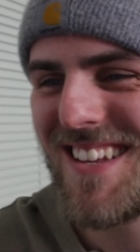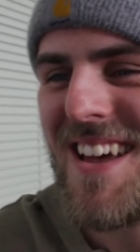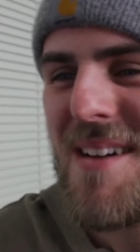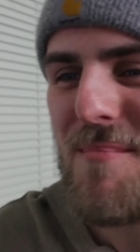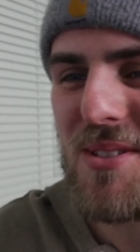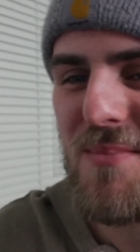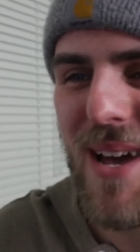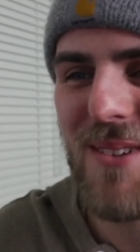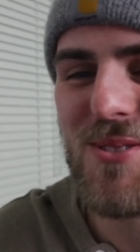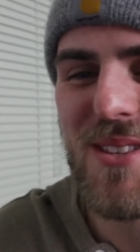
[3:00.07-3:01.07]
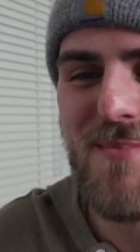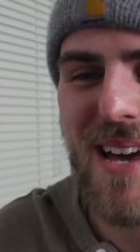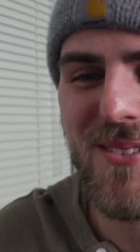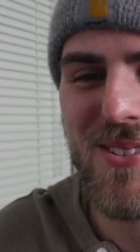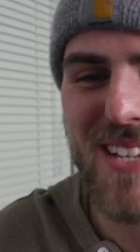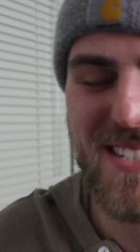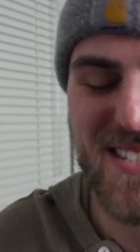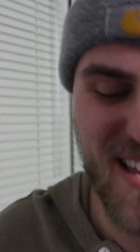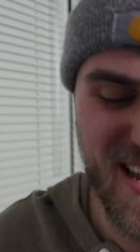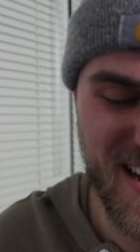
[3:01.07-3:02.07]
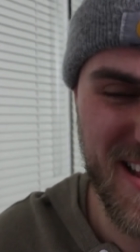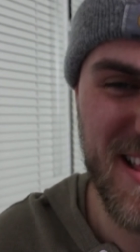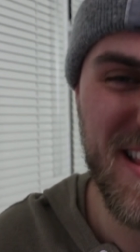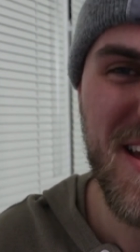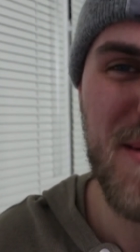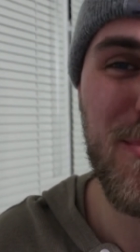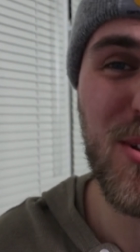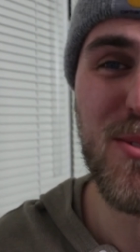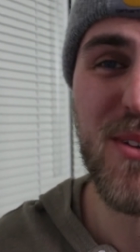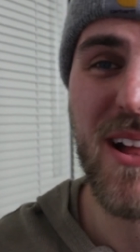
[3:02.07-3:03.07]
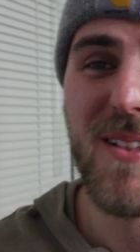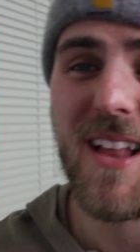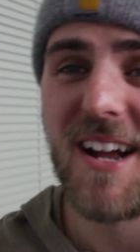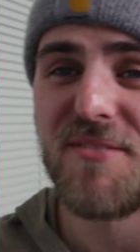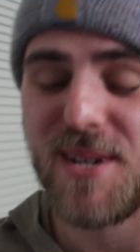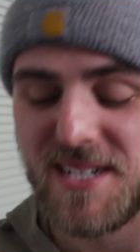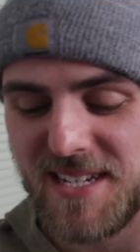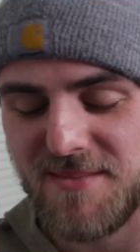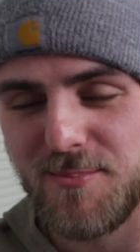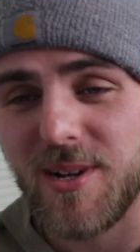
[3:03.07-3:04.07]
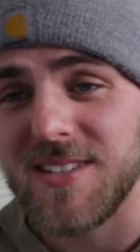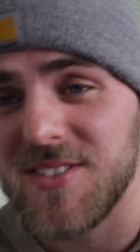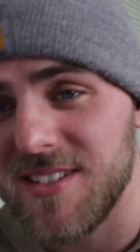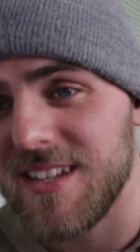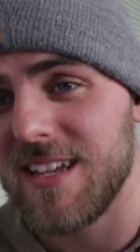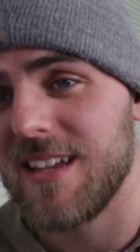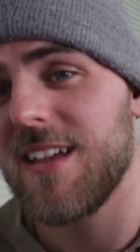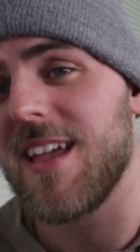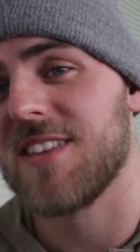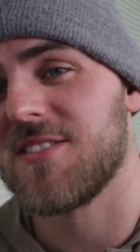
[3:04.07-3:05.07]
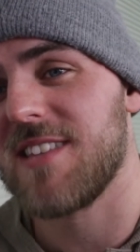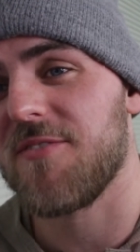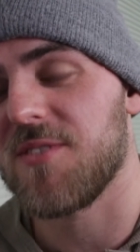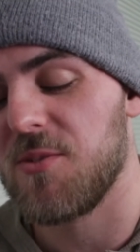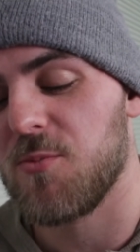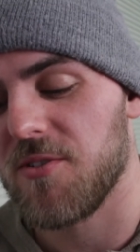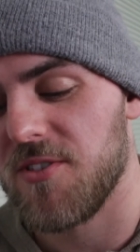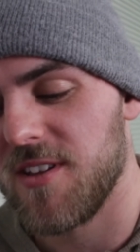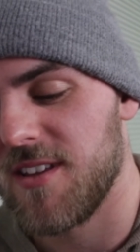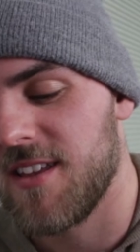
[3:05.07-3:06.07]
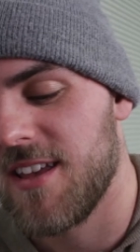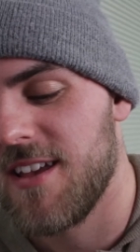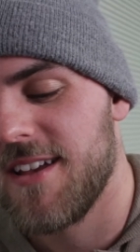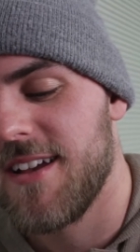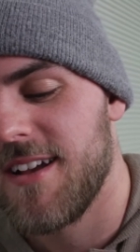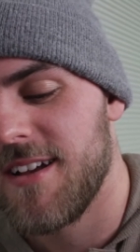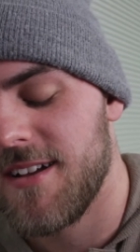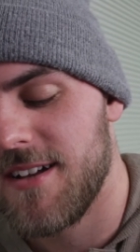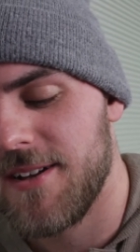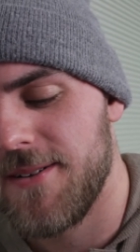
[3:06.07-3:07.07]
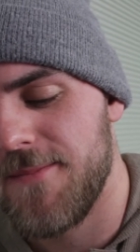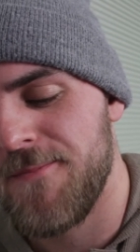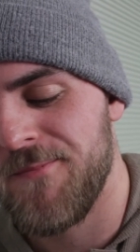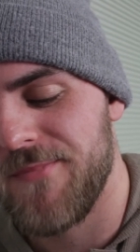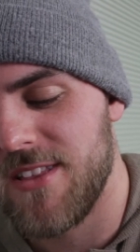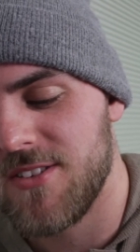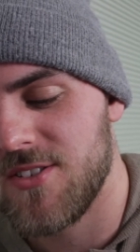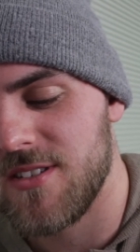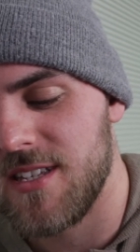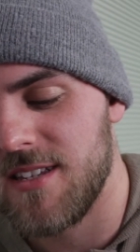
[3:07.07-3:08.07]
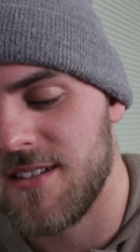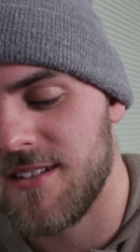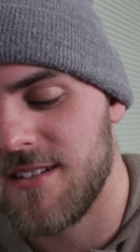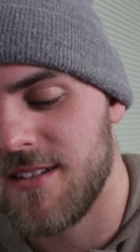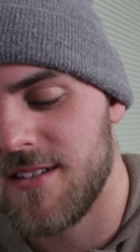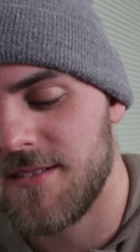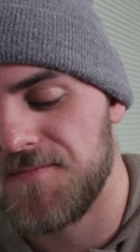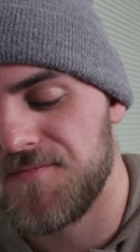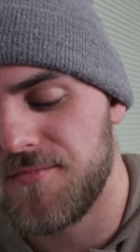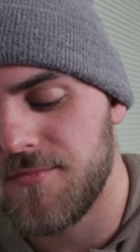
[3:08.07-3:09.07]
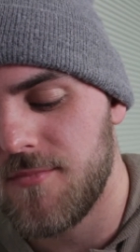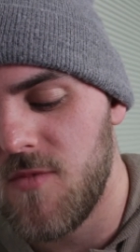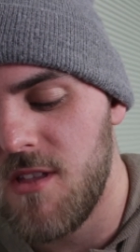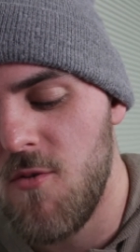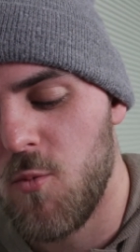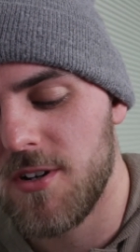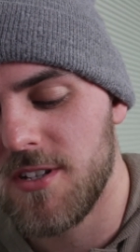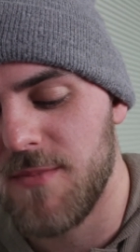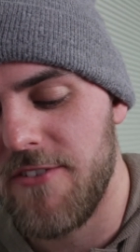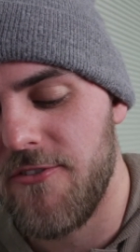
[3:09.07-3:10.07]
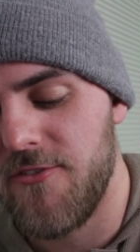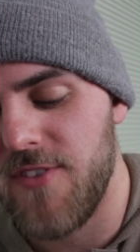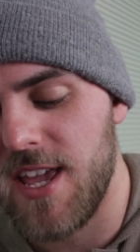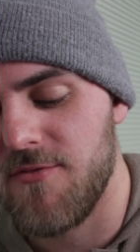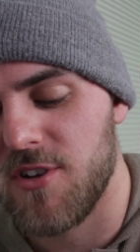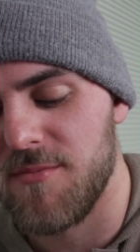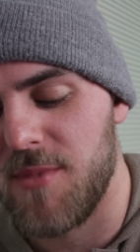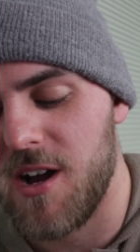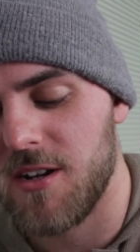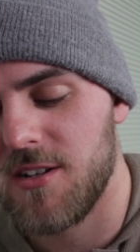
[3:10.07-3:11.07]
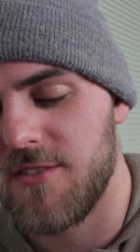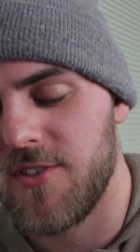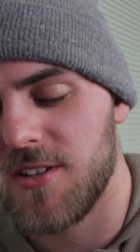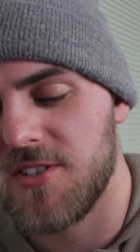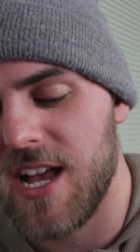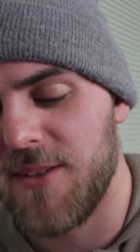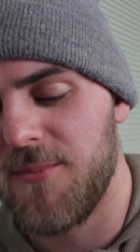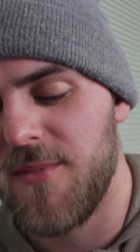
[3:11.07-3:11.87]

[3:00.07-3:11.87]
put the pedal to the metal since then and blown a lot of money. But it's definitely worth it. Let's see. What is my favorite manga of all time?